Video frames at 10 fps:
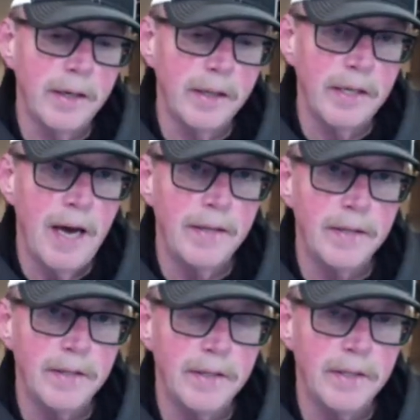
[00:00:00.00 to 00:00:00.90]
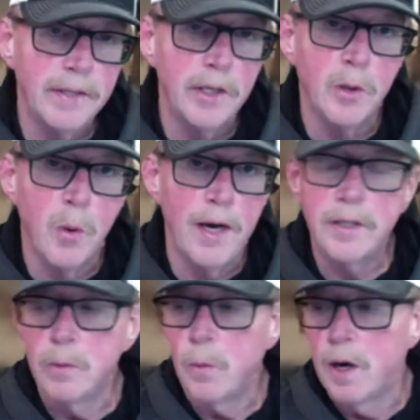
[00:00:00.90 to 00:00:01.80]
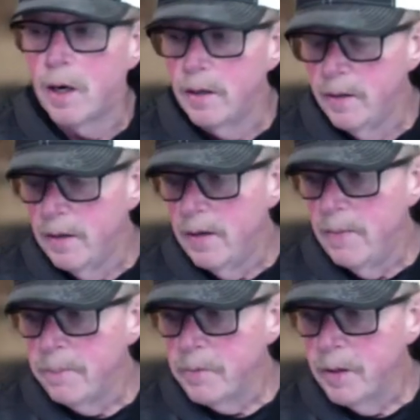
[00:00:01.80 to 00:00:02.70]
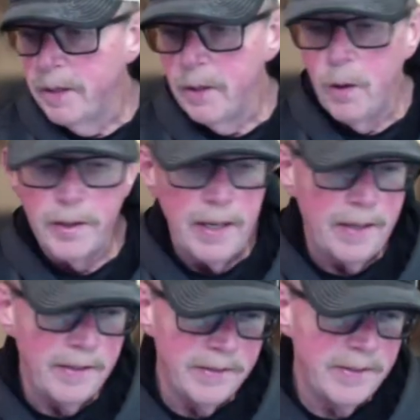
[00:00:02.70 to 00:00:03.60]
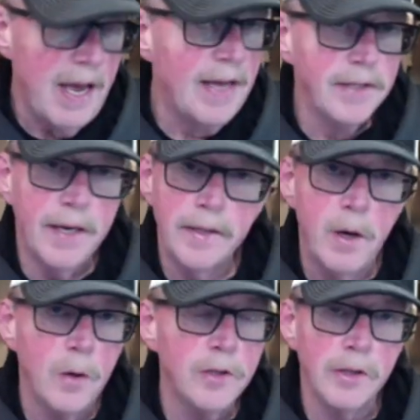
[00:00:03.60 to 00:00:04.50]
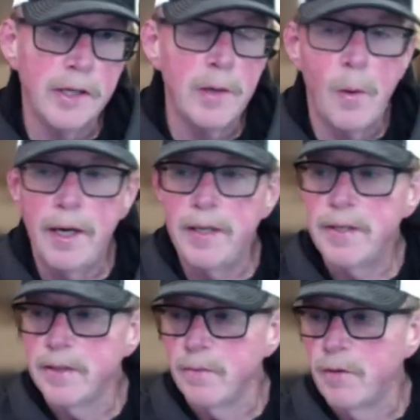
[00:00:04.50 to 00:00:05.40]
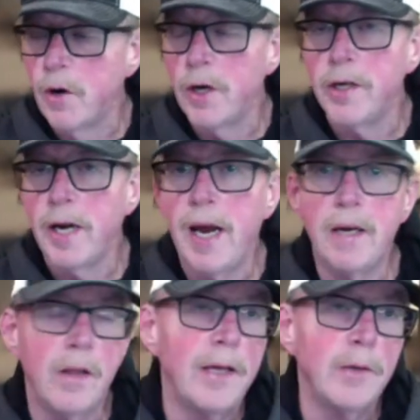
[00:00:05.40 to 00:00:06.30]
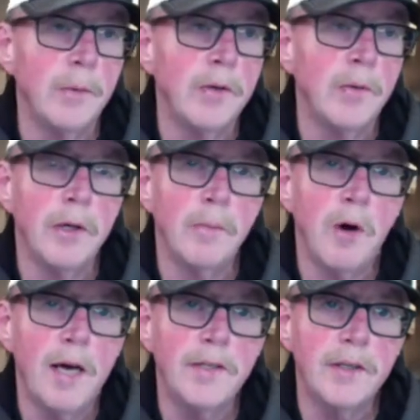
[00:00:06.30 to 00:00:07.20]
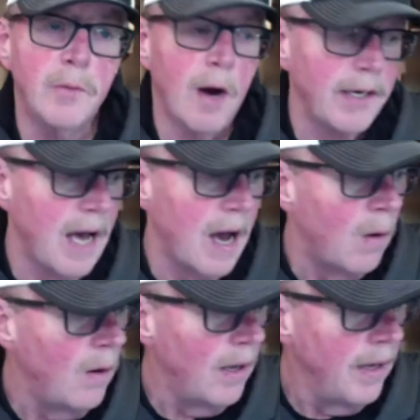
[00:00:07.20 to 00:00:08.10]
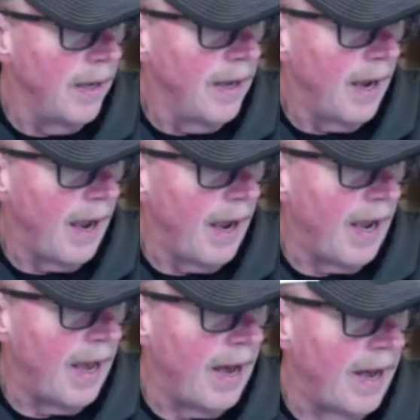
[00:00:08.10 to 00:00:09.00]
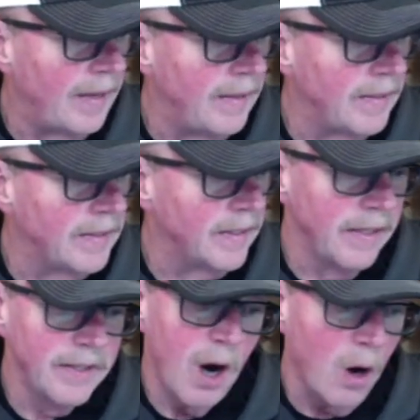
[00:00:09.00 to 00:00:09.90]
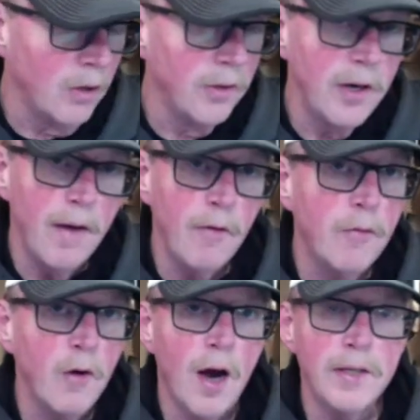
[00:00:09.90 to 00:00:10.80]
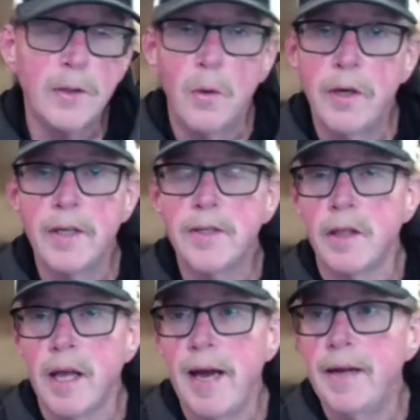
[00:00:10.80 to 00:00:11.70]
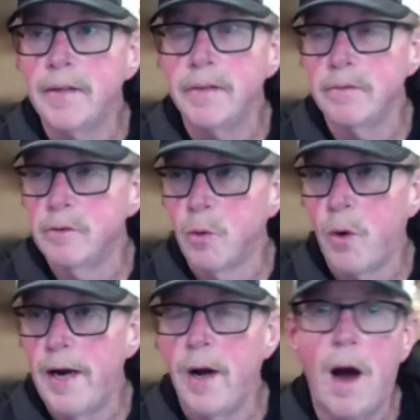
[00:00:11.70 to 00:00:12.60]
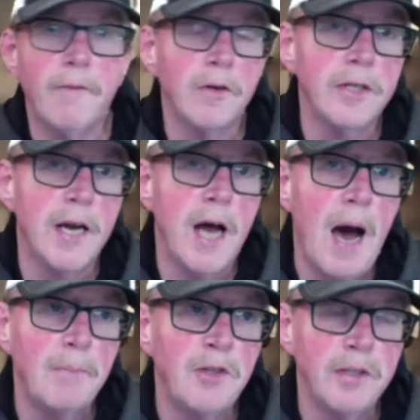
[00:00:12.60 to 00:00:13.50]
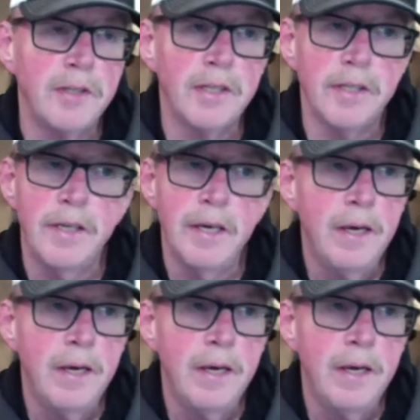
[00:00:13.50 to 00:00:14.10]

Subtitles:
again, this is a situation where, you know, again, his dad's a head coach at Lincoln Way East, has a very good handle on the recruiting process right now. And it's harder than ever for high school kids to land great offers and options. And